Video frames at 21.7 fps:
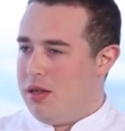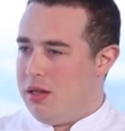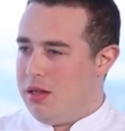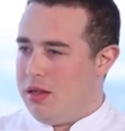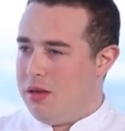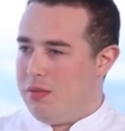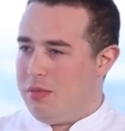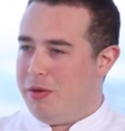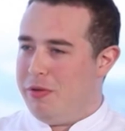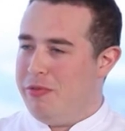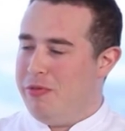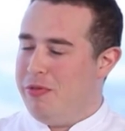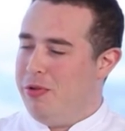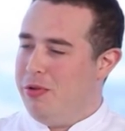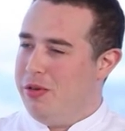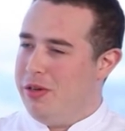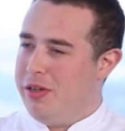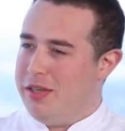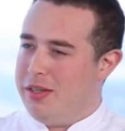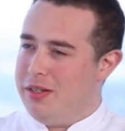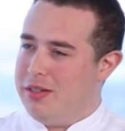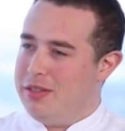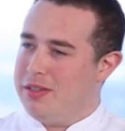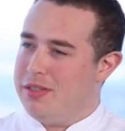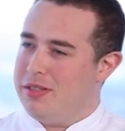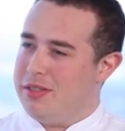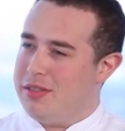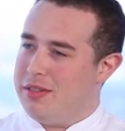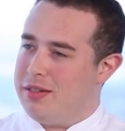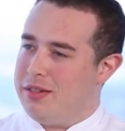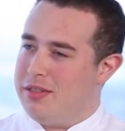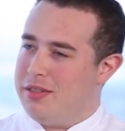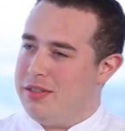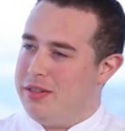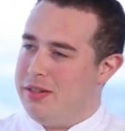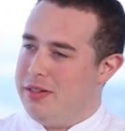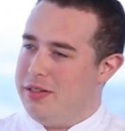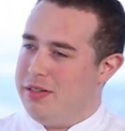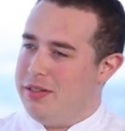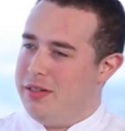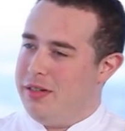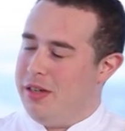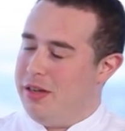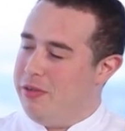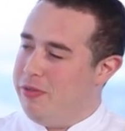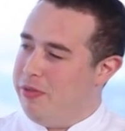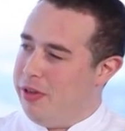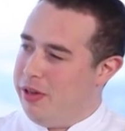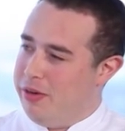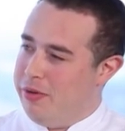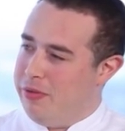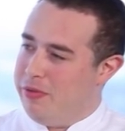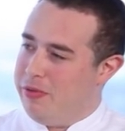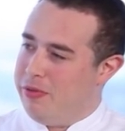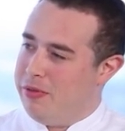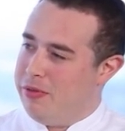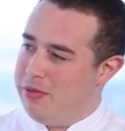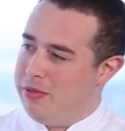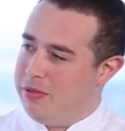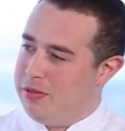I think my food is innovative.